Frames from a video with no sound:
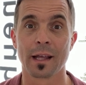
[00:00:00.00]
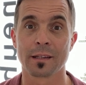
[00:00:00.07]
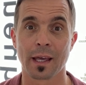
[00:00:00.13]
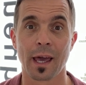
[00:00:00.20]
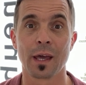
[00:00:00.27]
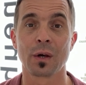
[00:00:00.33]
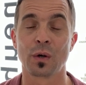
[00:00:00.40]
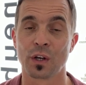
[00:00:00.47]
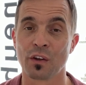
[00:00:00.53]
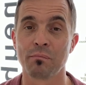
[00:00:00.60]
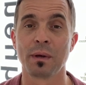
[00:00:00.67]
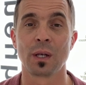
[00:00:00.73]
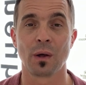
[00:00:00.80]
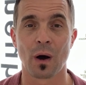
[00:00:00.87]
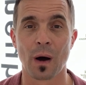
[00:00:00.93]
tank could have
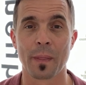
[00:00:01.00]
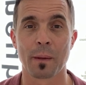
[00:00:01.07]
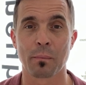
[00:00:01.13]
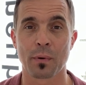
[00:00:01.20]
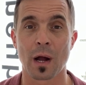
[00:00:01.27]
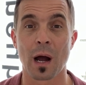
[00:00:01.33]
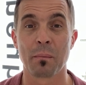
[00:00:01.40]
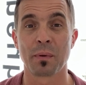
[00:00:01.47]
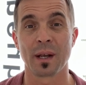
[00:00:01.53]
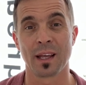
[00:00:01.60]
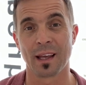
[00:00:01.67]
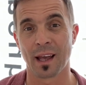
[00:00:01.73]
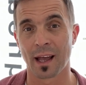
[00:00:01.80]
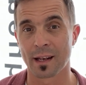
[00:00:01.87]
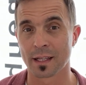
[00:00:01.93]
been on the
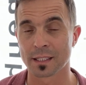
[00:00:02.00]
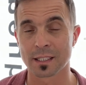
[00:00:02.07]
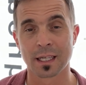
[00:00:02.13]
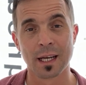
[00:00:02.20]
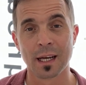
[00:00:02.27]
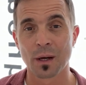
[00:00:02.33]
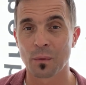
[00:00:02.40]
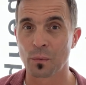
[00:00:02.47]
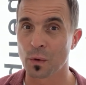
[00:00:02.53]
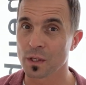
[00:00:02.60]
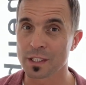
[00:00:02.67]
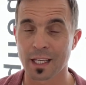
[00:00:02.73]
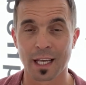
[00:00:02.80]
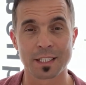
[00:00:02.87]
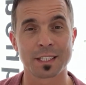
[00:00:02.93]
property, and it's
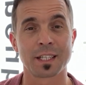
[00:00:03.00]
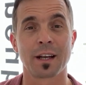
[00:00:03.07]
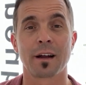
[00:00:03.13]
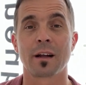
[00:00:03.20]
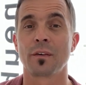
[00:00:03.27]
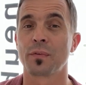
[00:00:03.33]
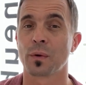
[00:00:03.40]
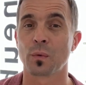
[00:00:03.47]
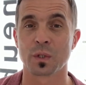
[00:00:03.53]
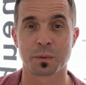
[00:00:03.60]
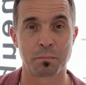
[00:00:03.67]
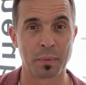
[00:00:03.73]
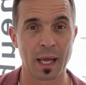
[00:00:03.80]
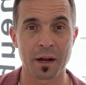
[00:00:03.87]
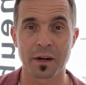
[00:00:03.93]
worst case scenario if it was
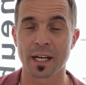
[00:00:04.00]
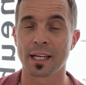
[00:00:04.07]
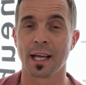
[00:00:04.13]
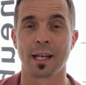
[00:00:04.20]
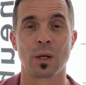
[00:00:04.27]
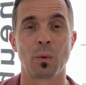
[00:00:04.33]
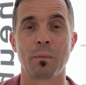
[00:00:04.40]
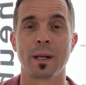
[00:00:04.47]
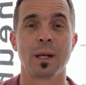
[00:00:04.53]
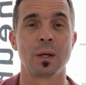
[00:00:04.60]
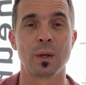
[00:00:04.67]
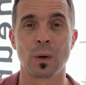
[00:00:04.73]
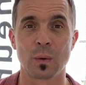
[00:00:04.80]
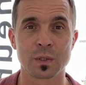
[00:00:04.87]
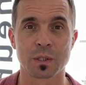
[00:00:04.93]
buried and nobody
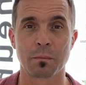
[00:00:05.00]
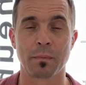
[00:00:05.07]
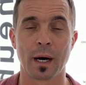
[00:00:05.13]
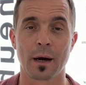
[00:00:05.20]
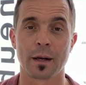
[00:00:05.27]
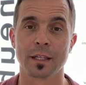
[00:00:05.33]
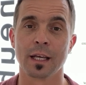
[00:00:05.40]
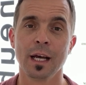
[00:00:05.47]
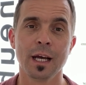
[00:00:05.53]
knows about it.